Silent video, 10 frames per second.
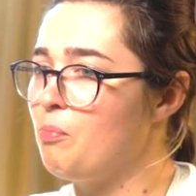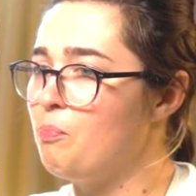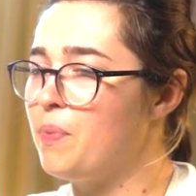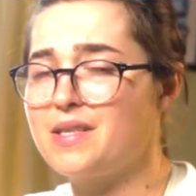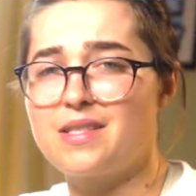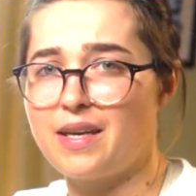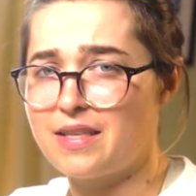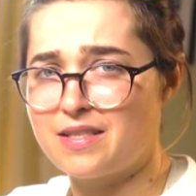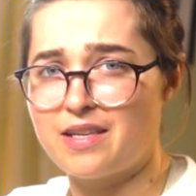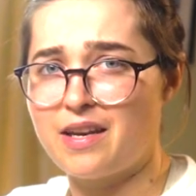best
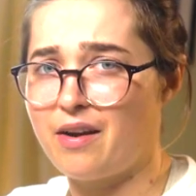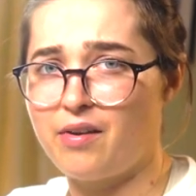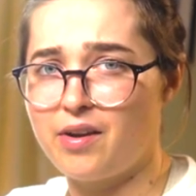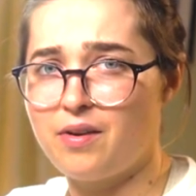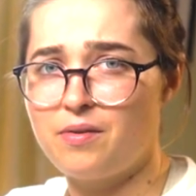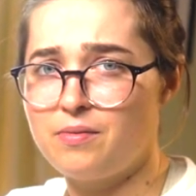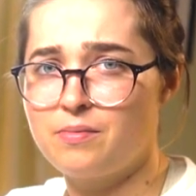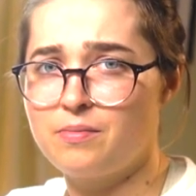case scenario,